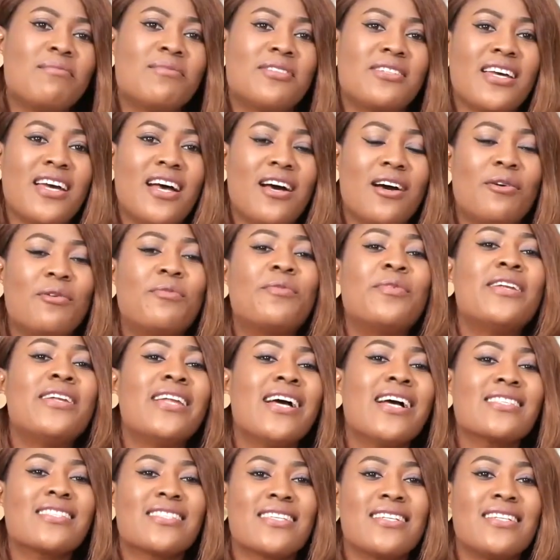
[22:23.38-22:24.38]
down,
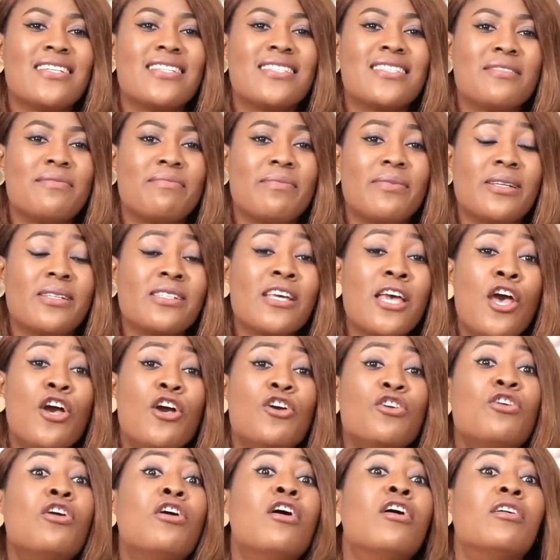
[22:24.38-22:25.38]
relax a little bit.
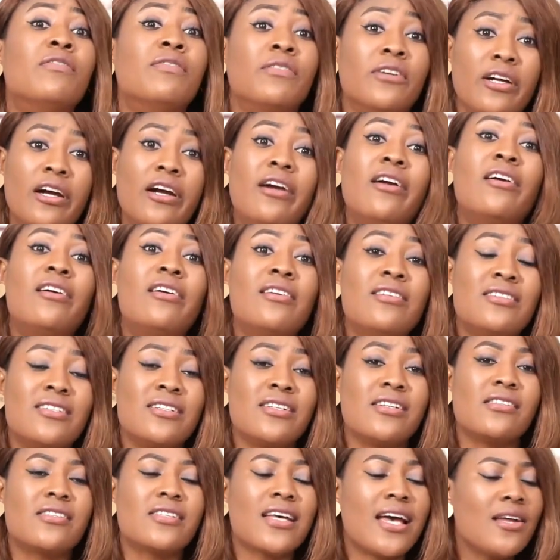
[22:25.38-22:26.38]
You have earned
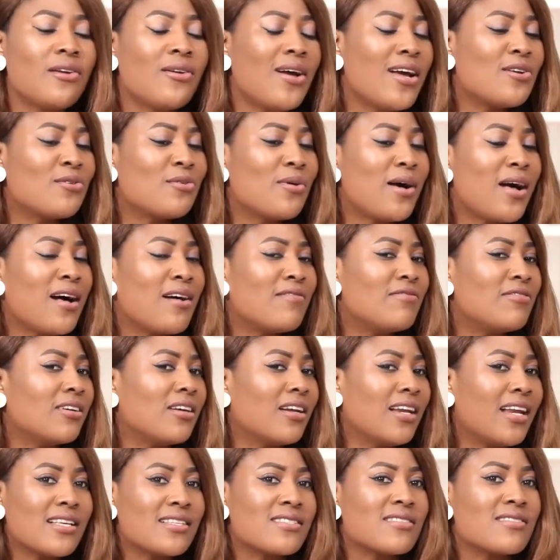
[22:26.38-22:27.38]
it. I know I don't have a
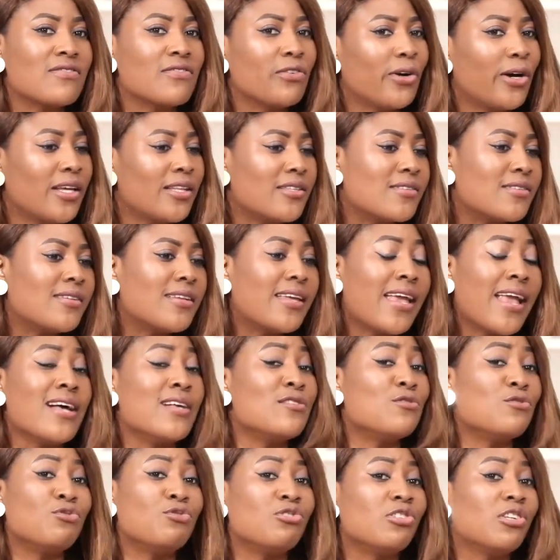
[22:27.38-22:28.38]
glass of wine today
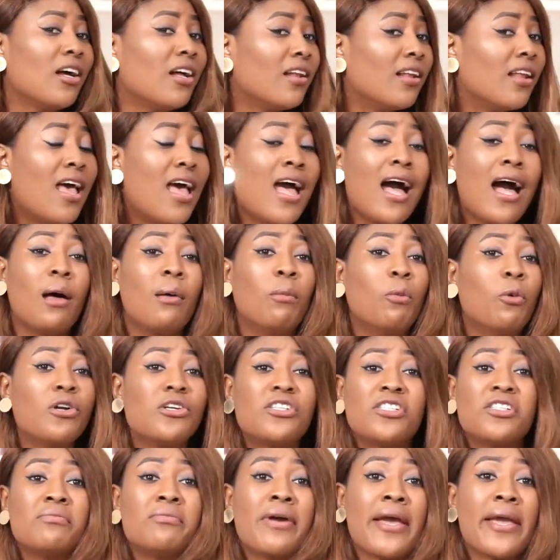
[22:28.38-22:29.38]
as usual. I'm
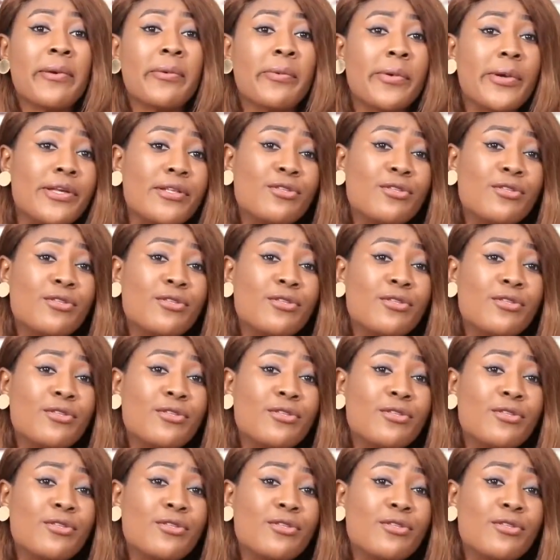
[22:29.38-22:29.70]
watching my weight.